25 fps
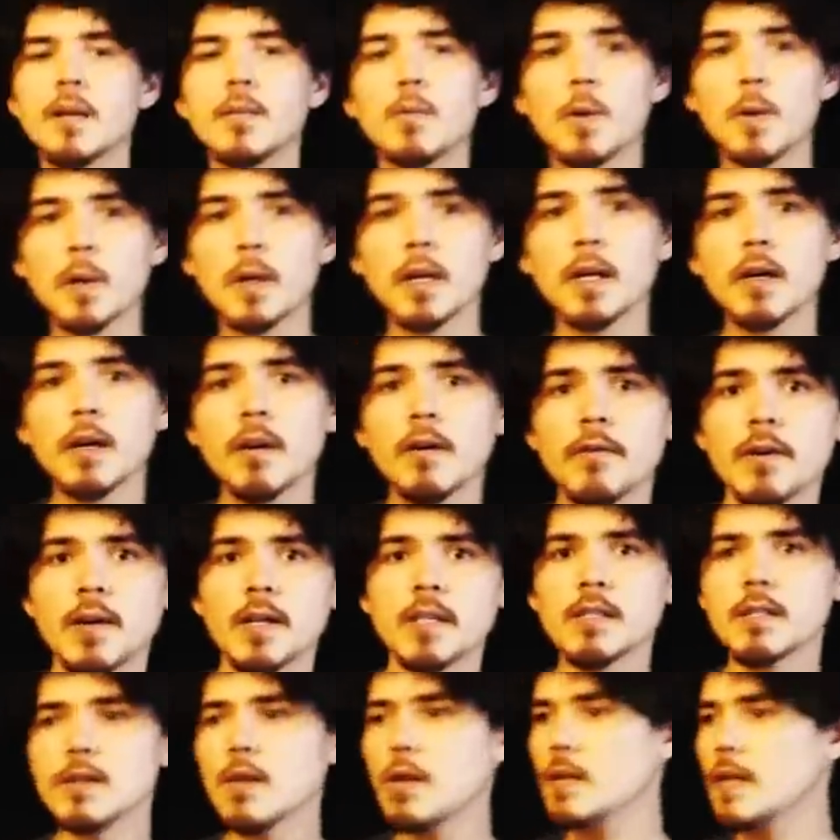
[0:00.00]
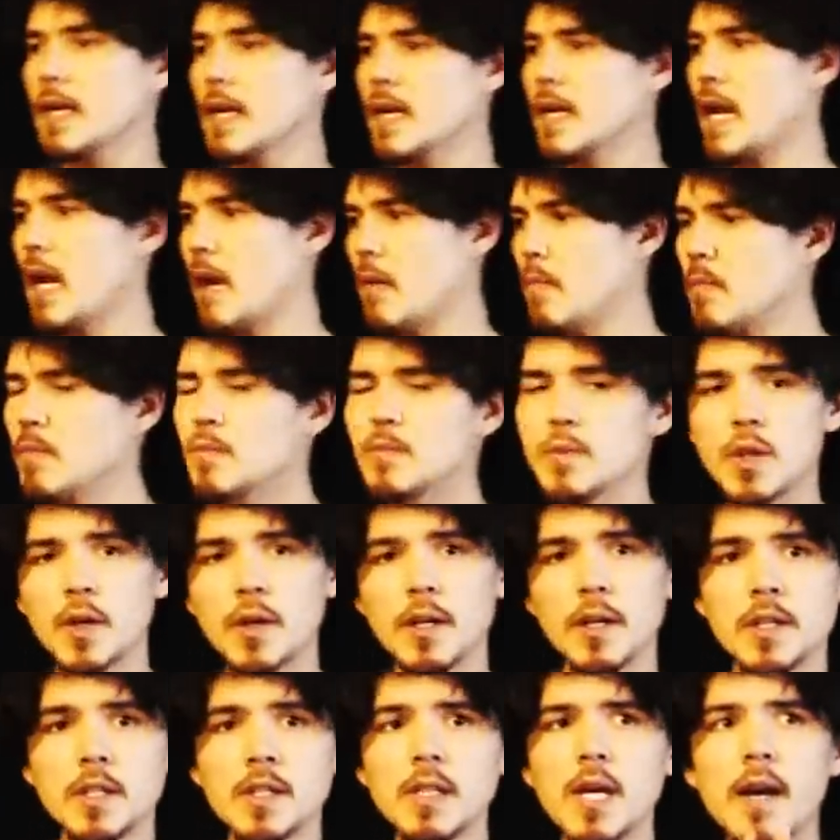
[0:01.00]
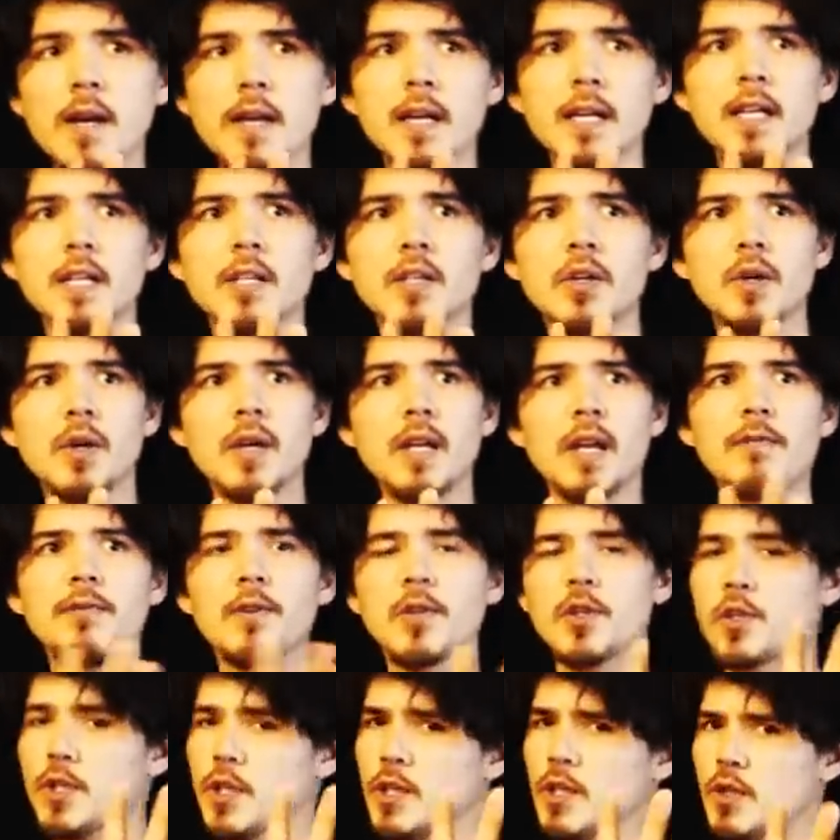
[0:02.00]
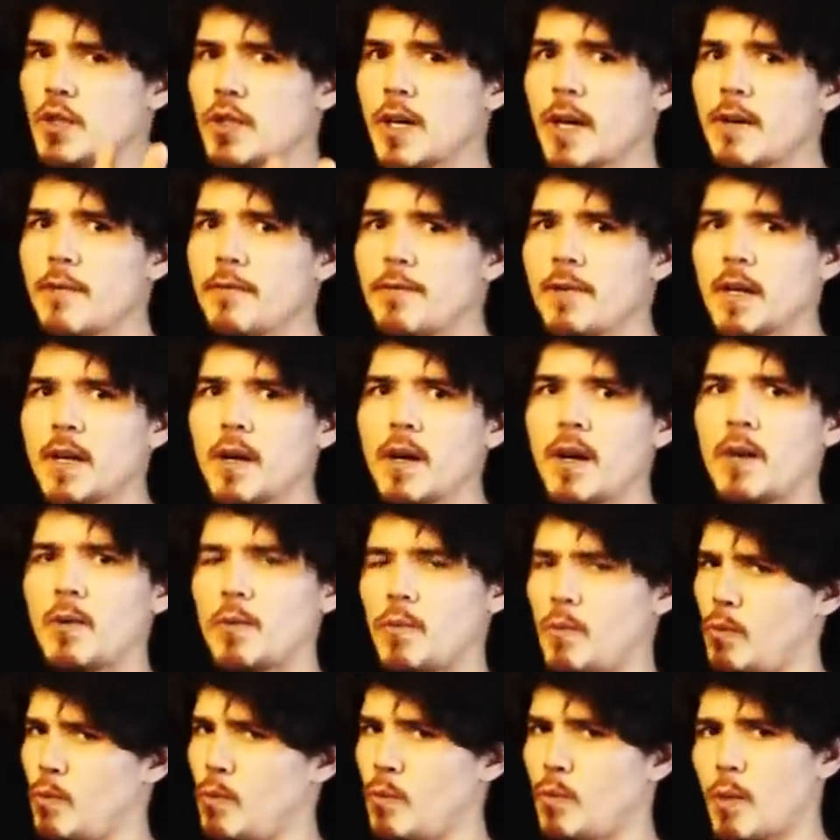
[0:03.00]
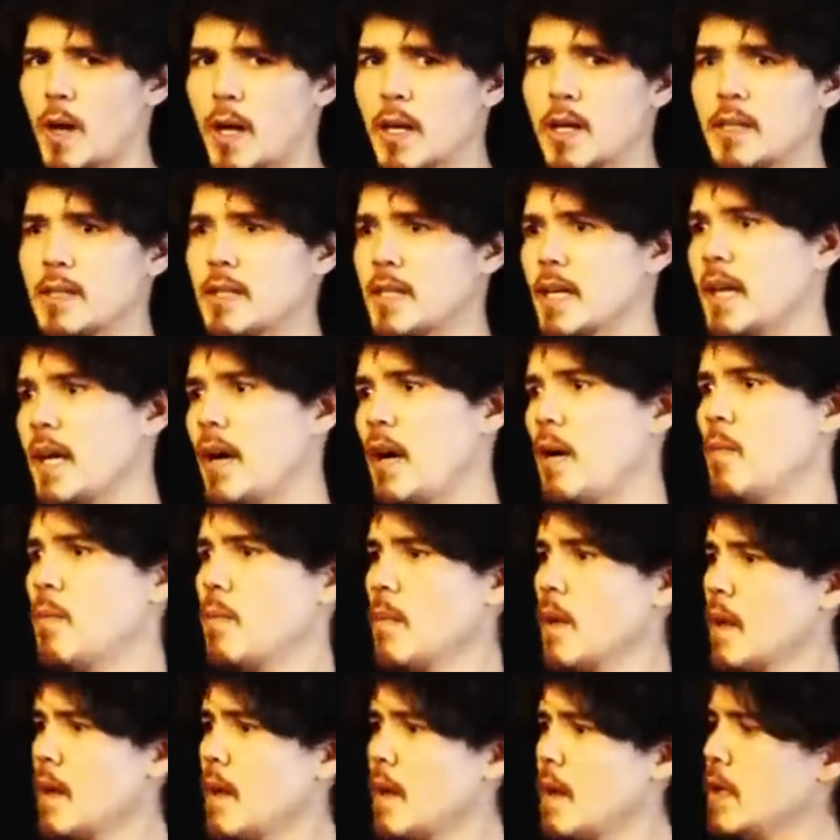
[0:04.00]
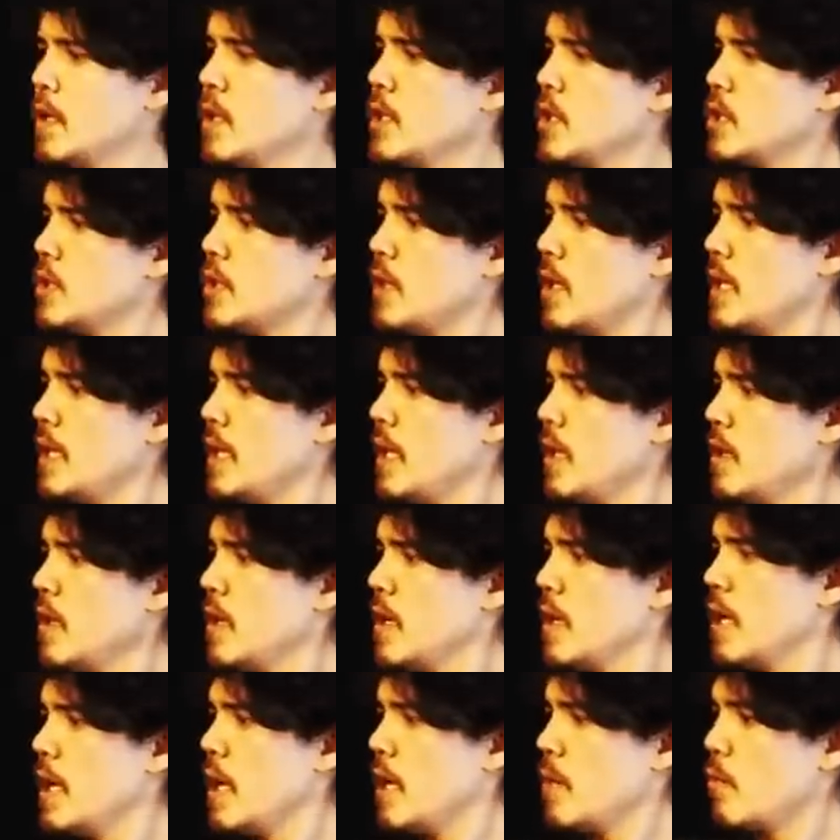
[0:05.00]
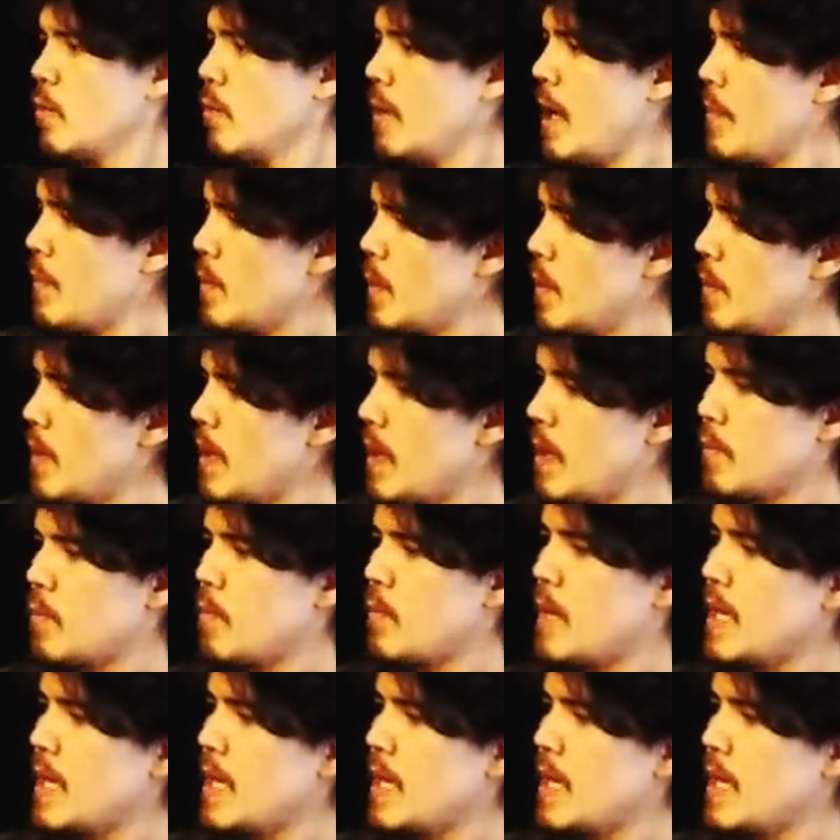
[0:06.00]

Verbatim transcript: But we're gonna go very slowly again. So here's how you can do it if you're just trying to figure out where does it go. Start here and wrap it around.